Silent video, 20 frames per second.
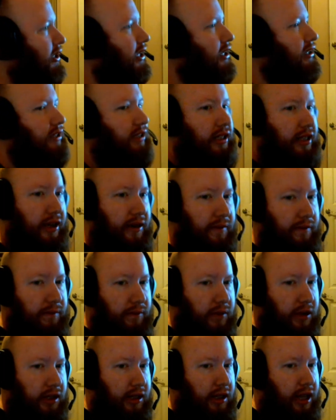I can't say that.
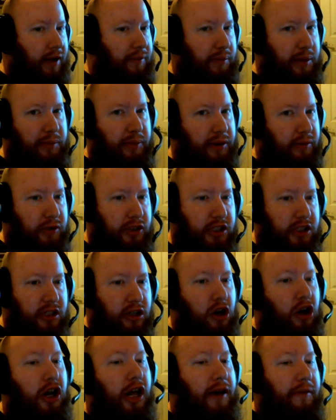The FPP, which is
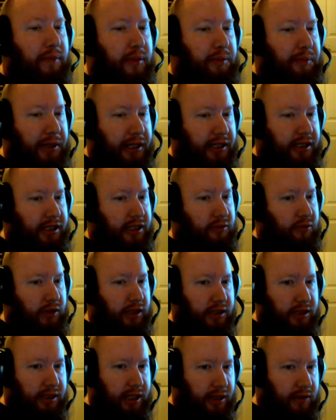called FPP because that's what
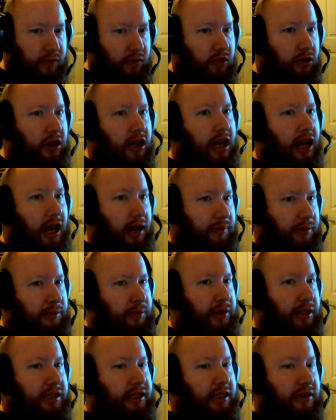it stands for.
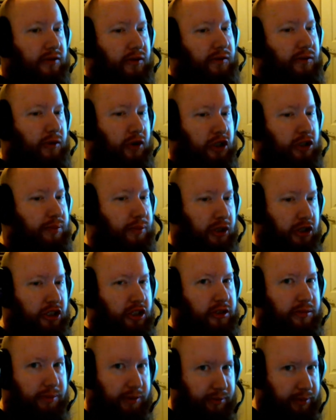FPP stands for first
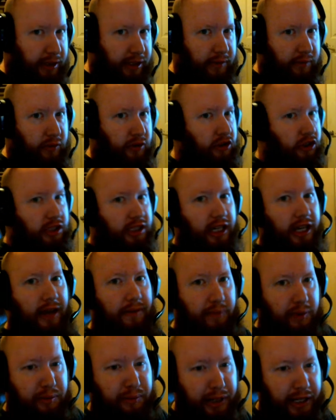person's perspective. We'll just say
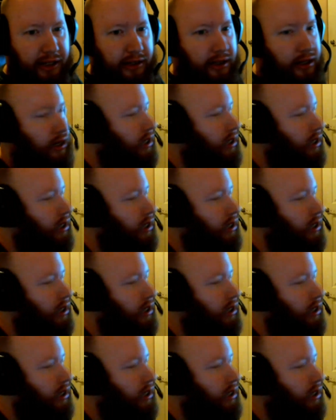FPP.